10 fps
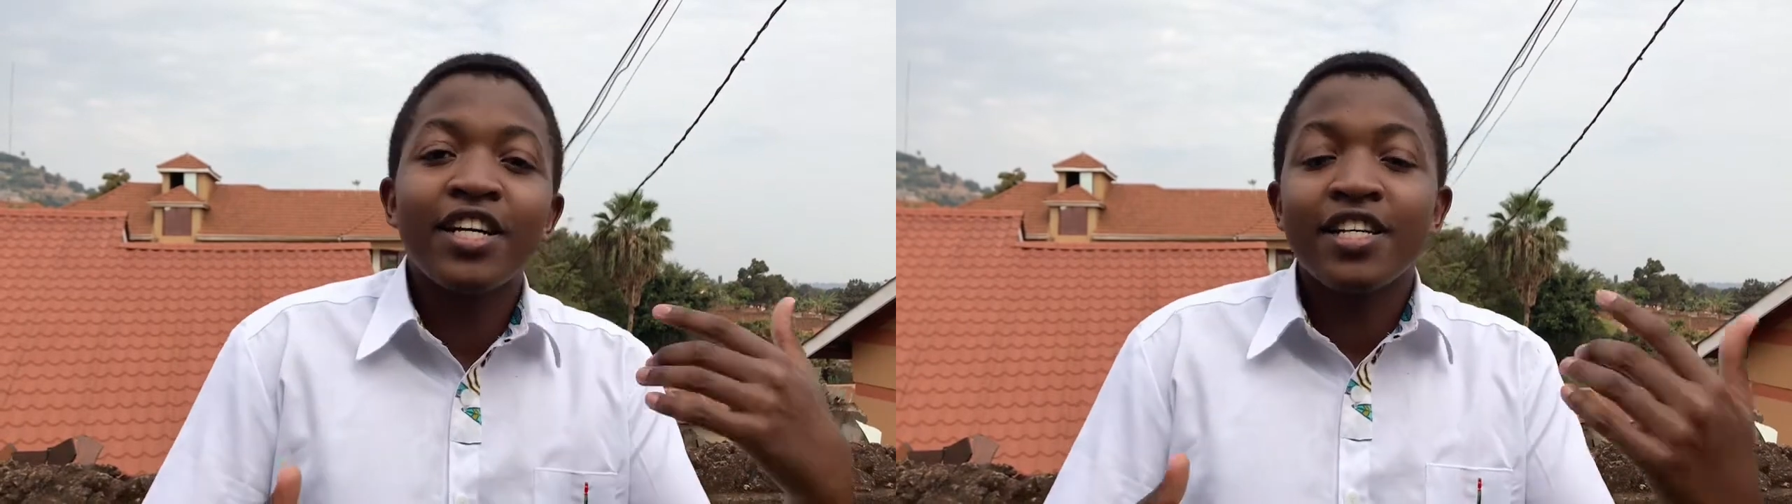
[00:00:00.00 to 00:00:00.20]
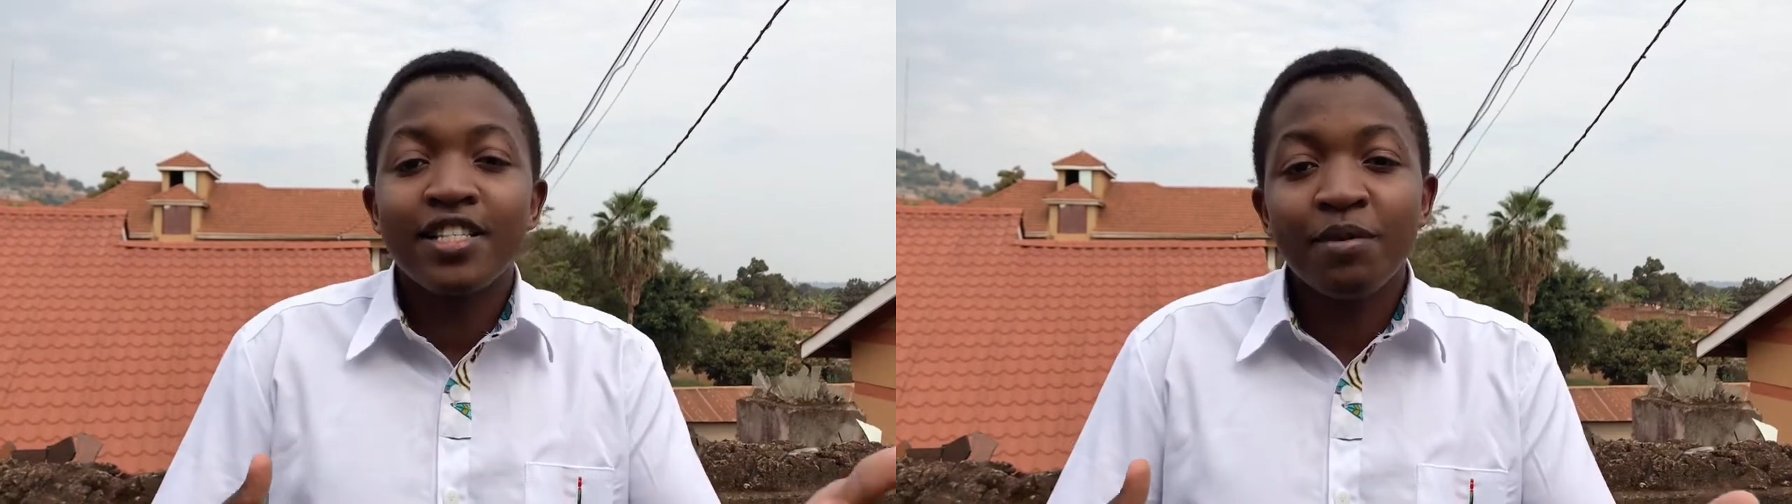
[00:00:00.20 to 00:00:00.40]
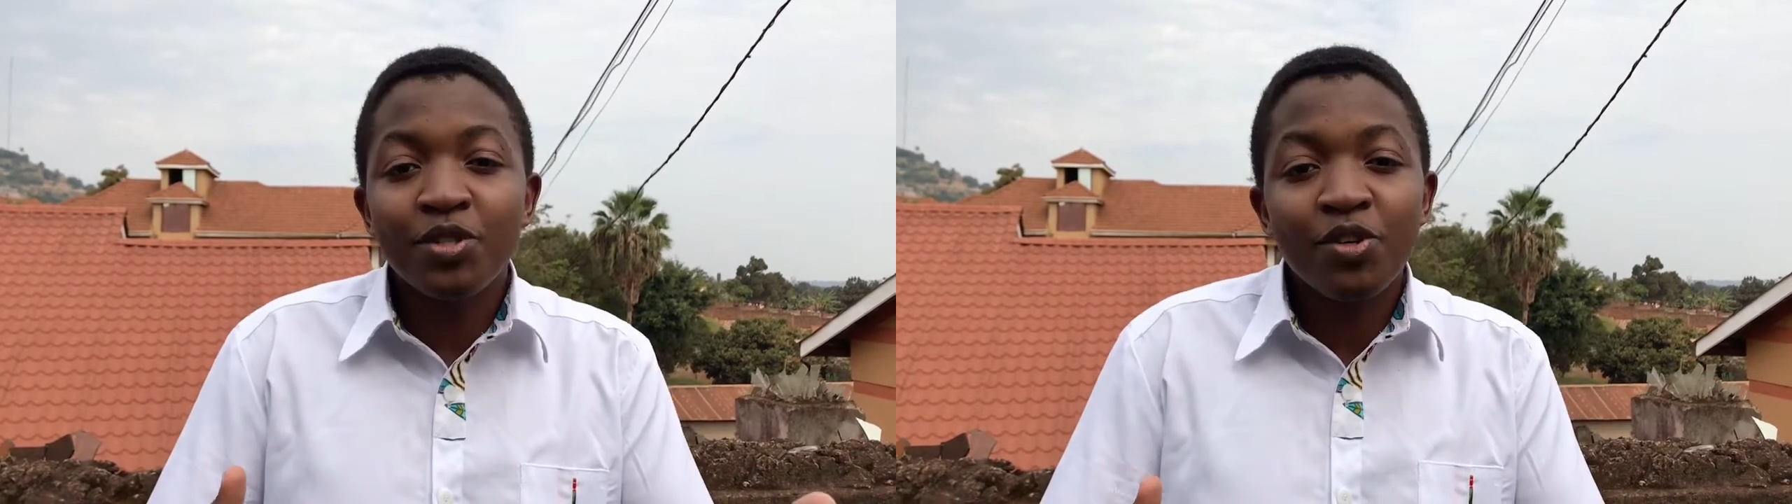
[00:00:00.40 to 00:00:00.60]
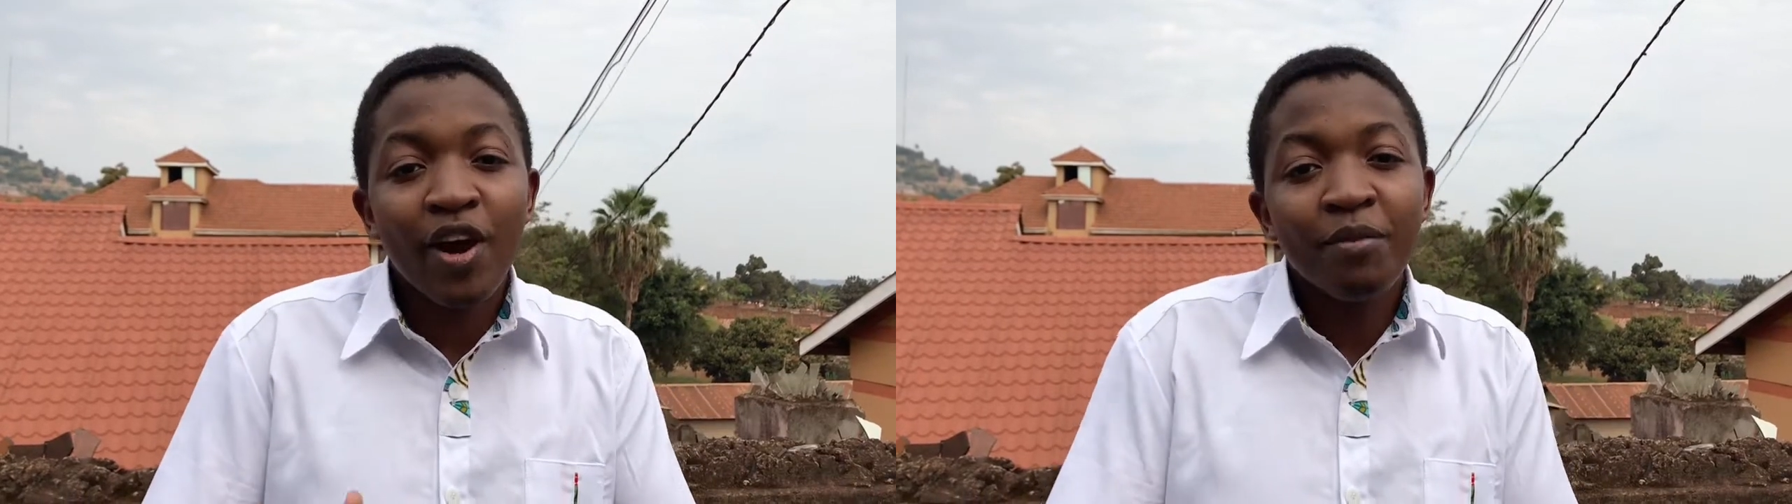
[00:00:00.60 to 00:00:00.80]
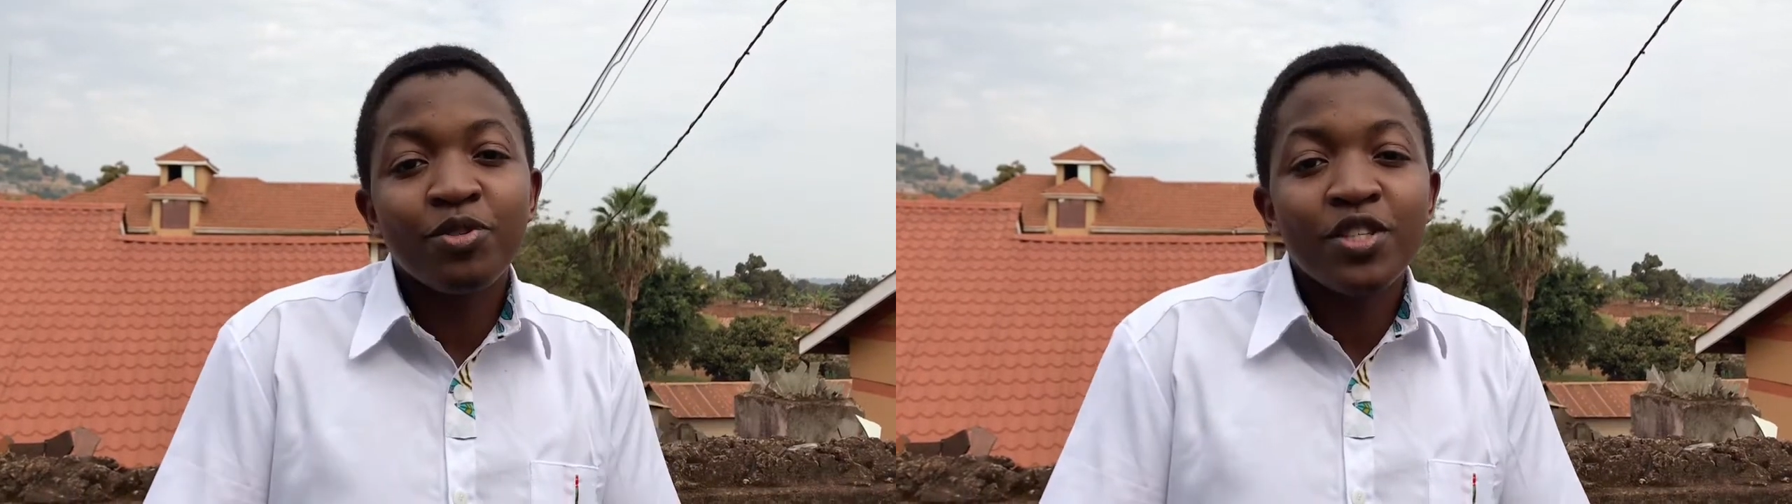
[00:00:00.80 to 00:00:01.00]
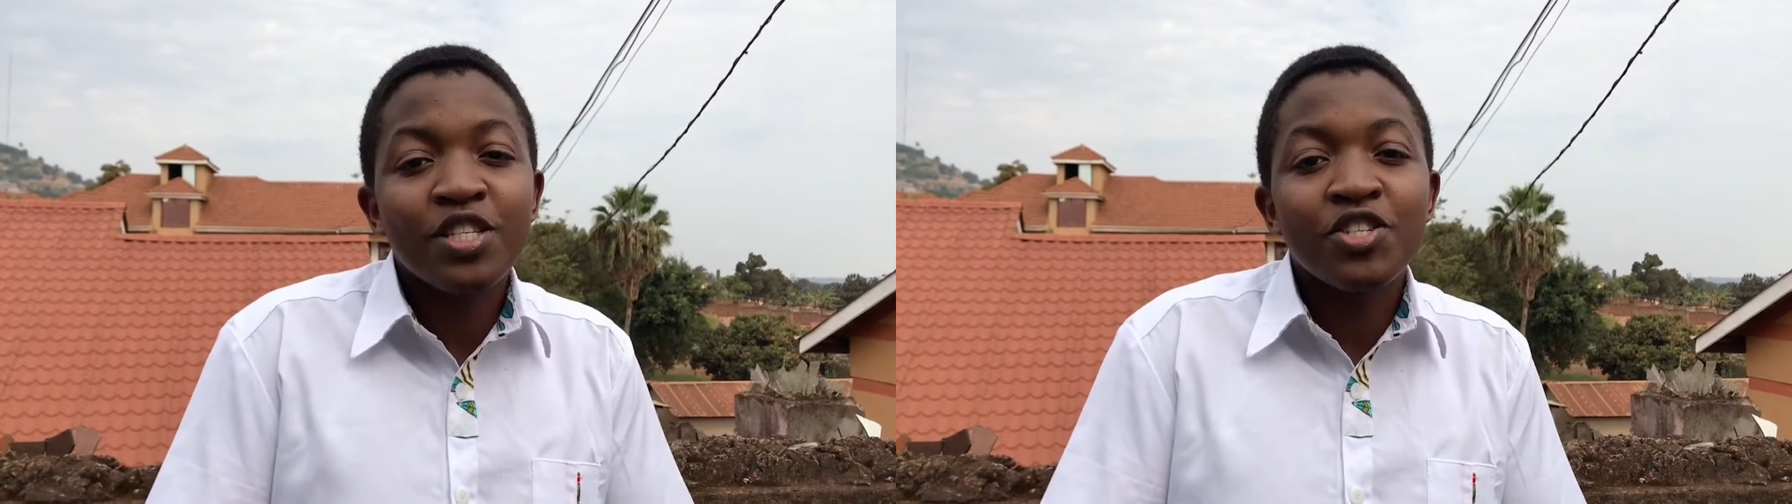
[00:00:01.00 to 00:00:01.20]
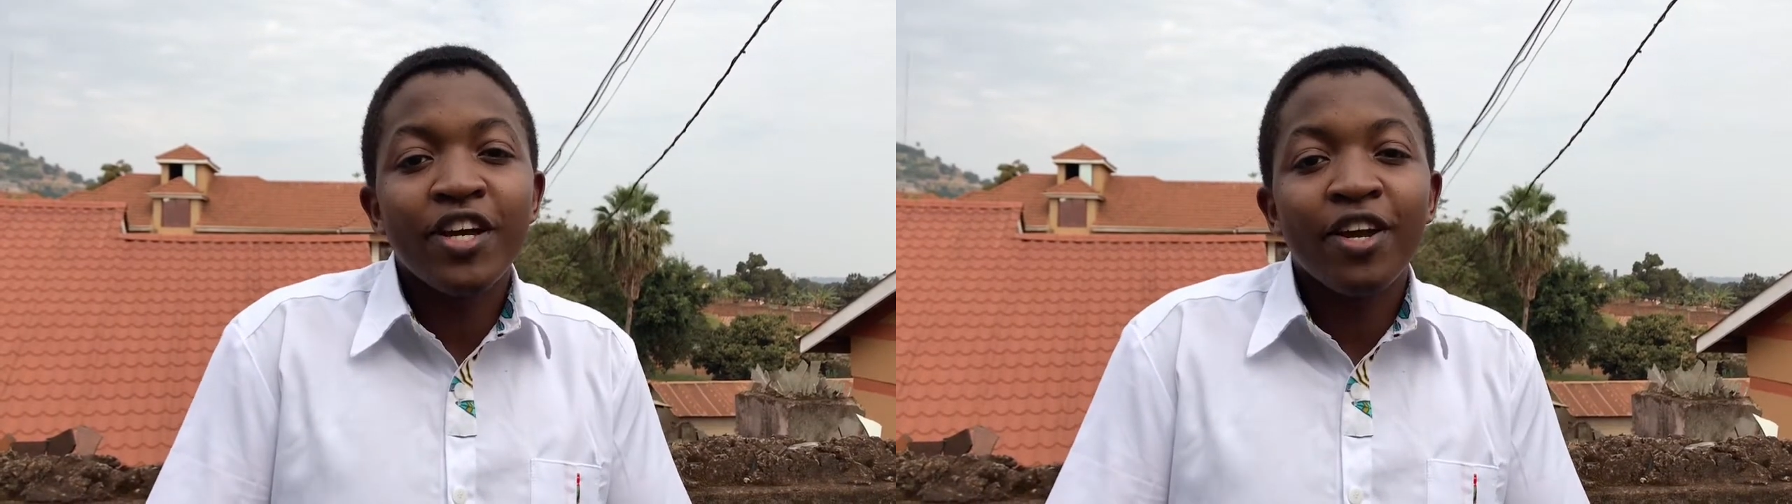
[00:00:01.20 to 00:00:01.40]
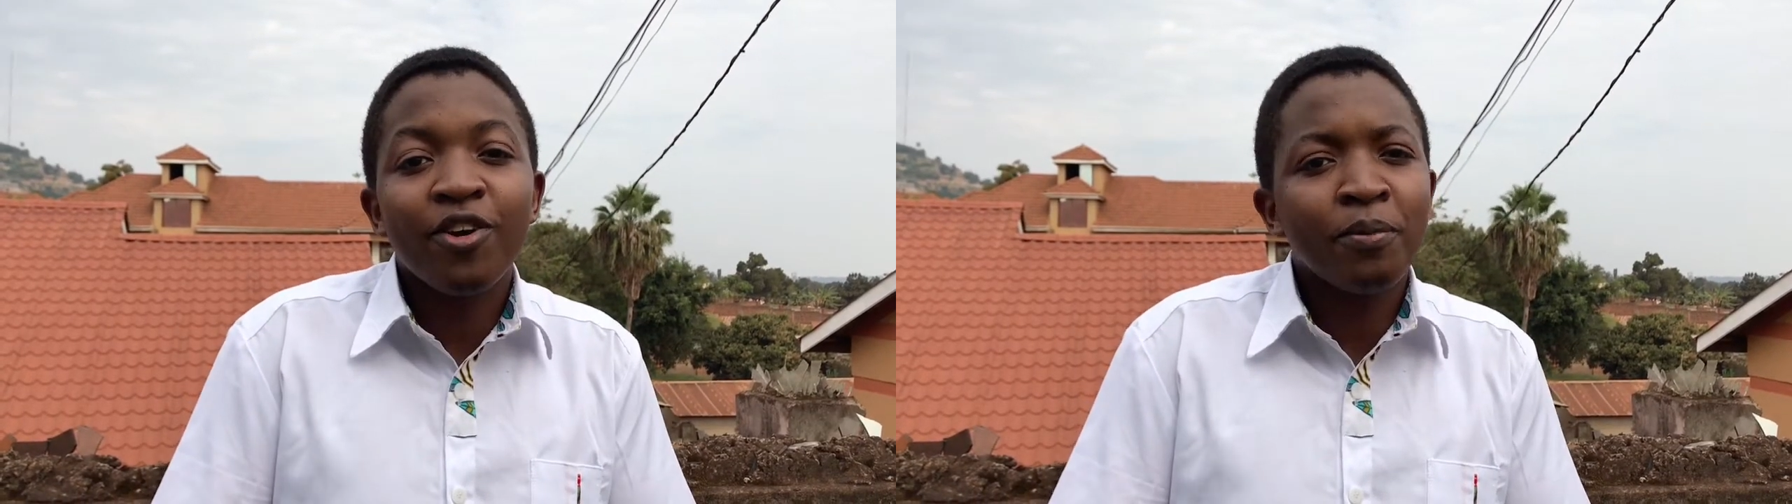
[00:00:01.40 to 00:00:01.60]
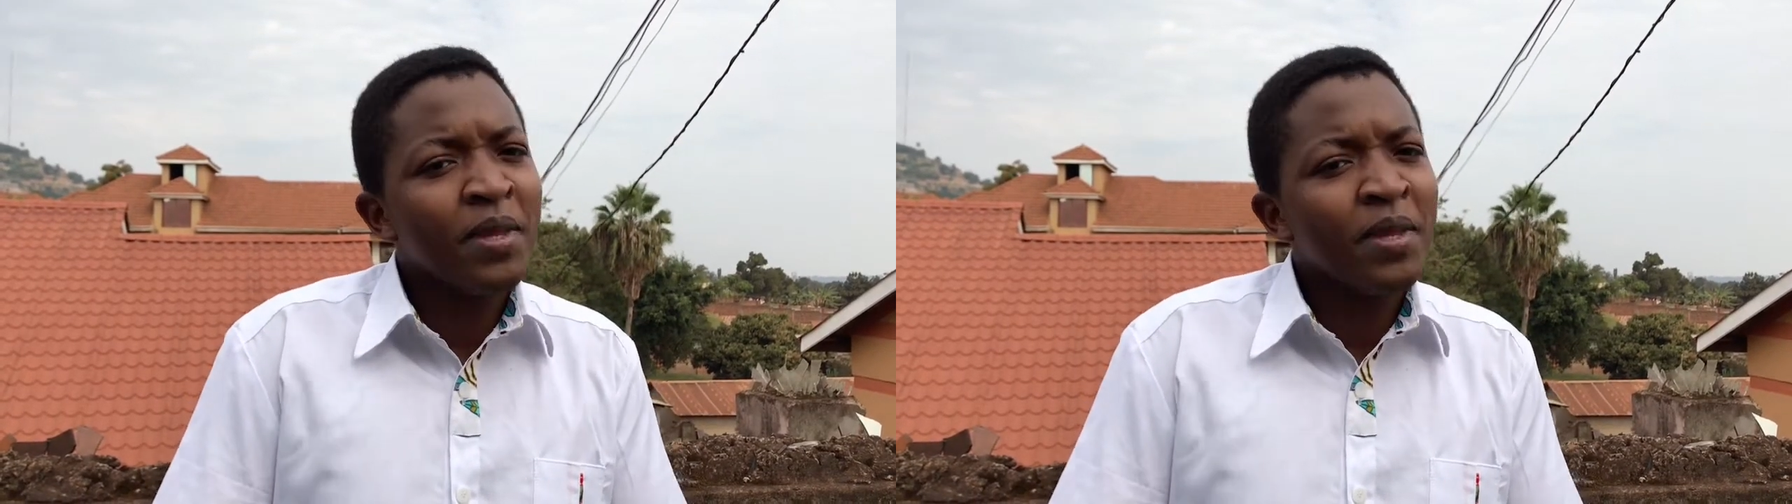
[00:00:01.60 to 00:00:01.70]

subscribe to this channel,